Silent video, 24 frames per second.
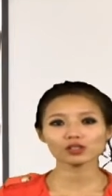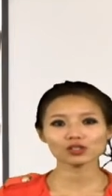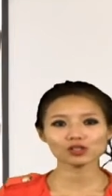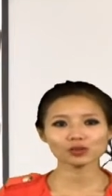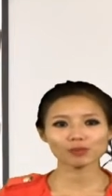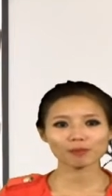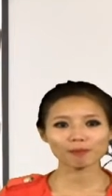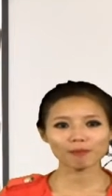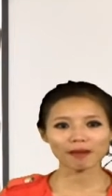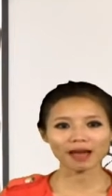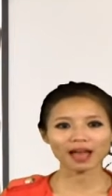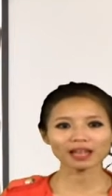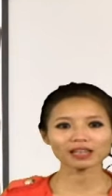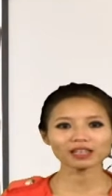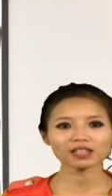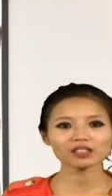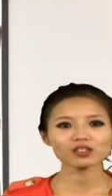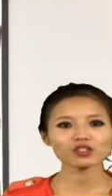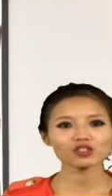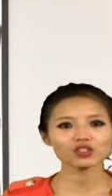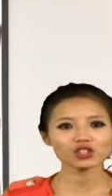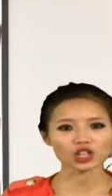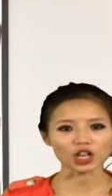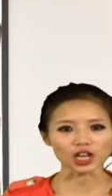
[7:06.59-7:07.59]
to
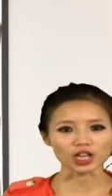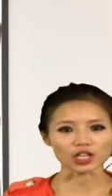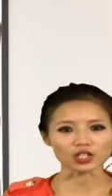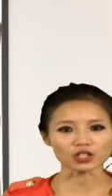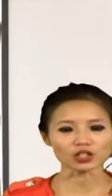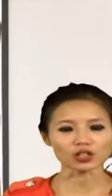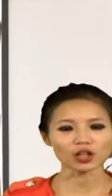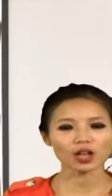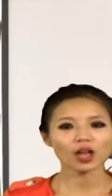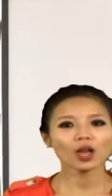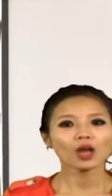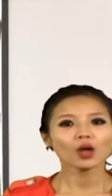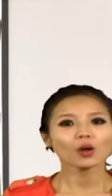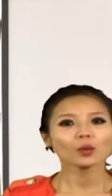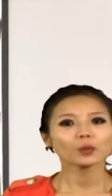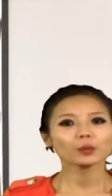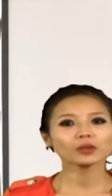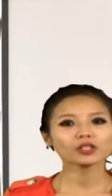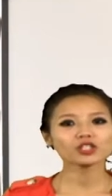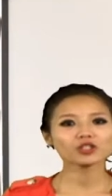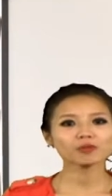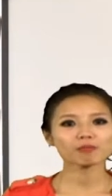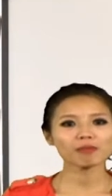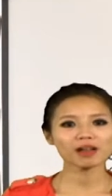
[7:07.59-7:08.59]
manage change
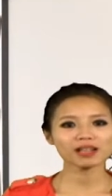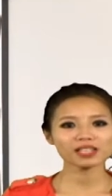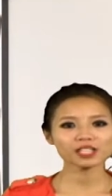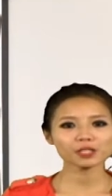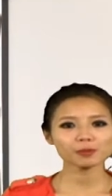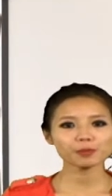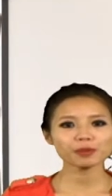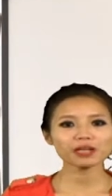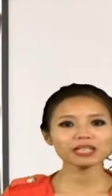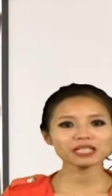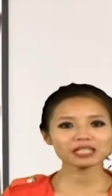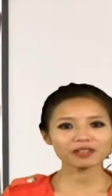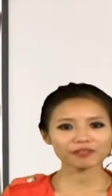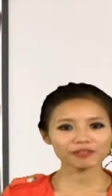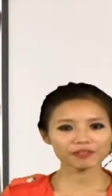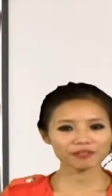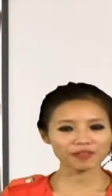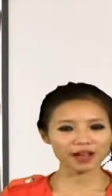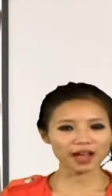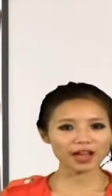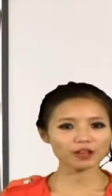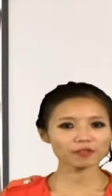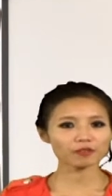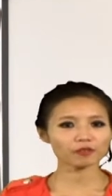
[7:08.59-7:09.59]
which must be
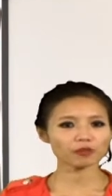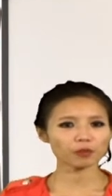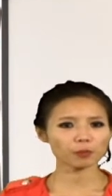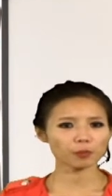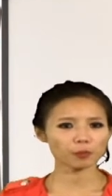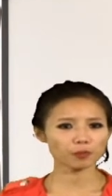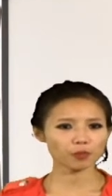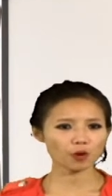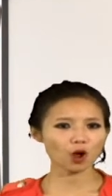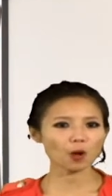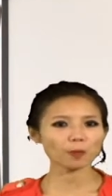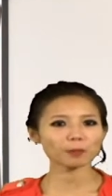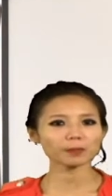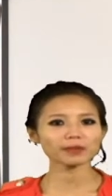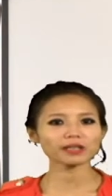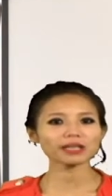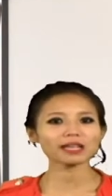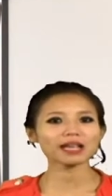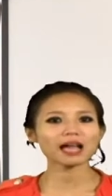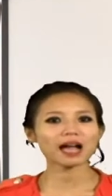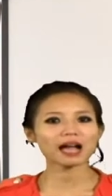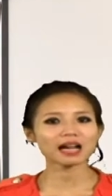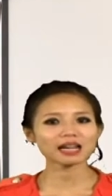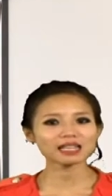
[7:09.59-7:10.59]
defined for properly
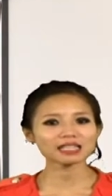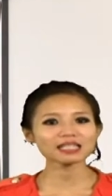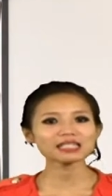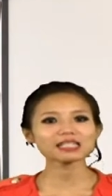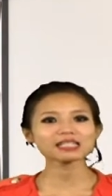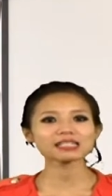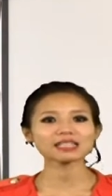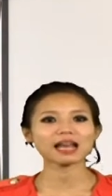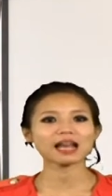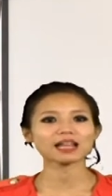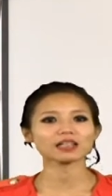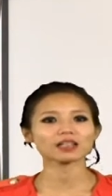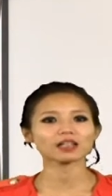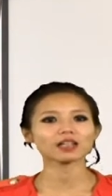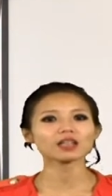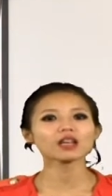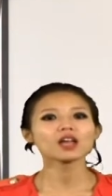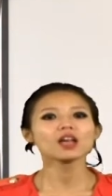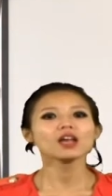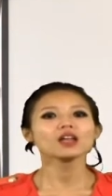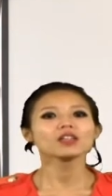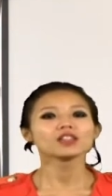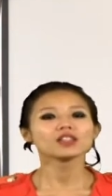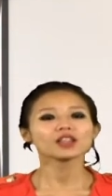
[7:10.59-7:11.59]
understanding
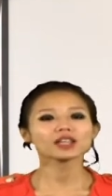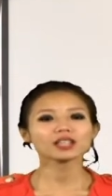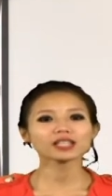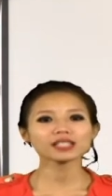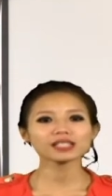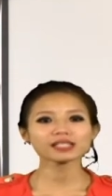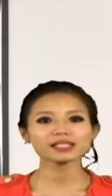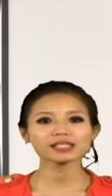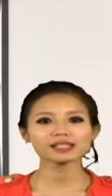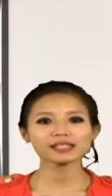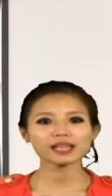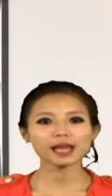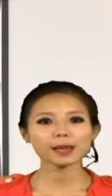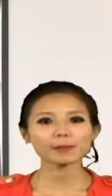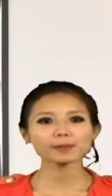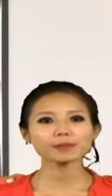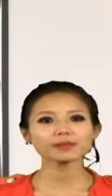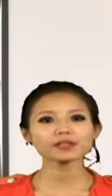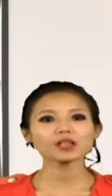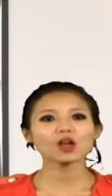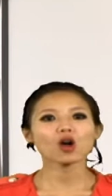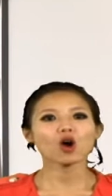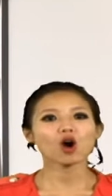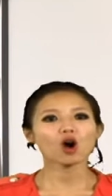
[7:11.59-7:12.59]
the
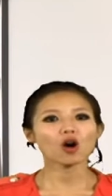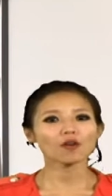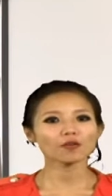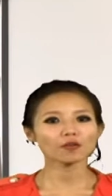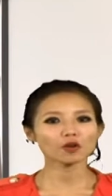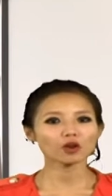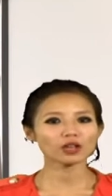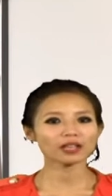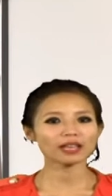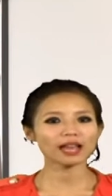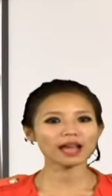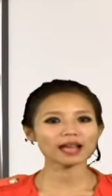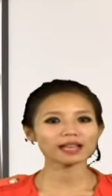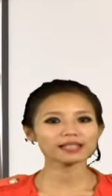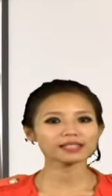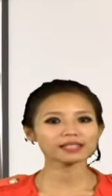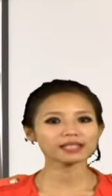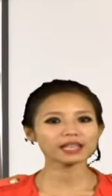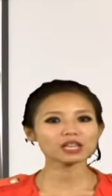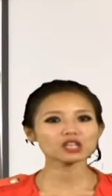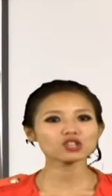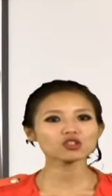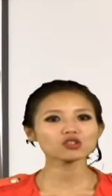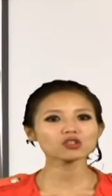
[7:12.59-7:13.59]
concepts of
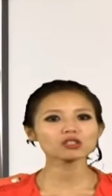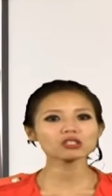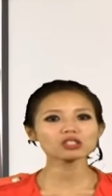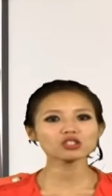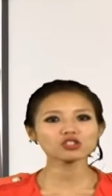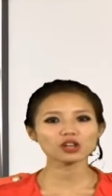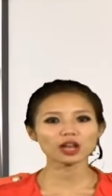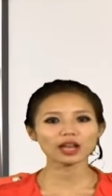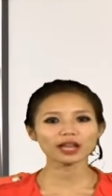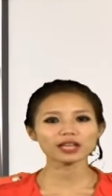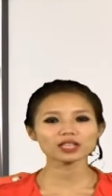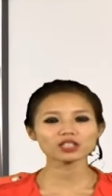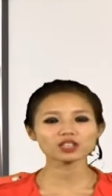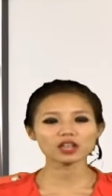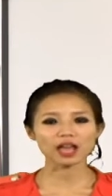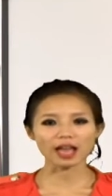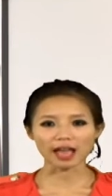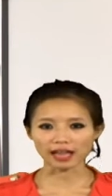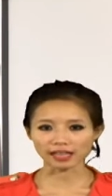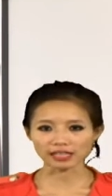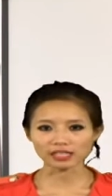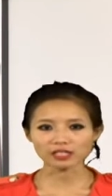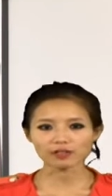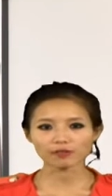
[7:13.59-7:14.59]
organizational change
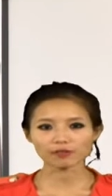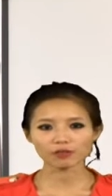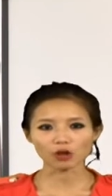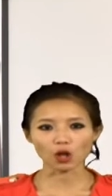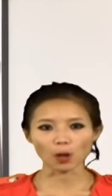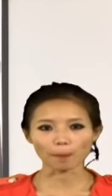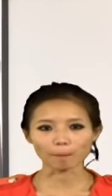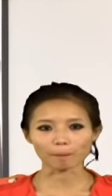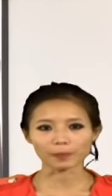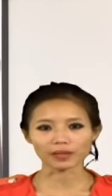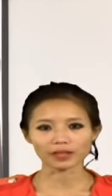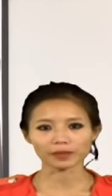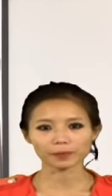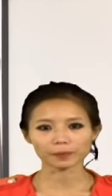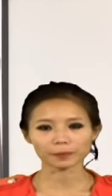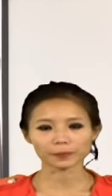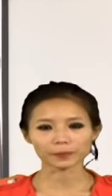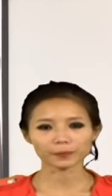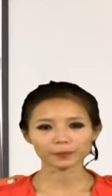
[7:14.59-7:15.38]
and development.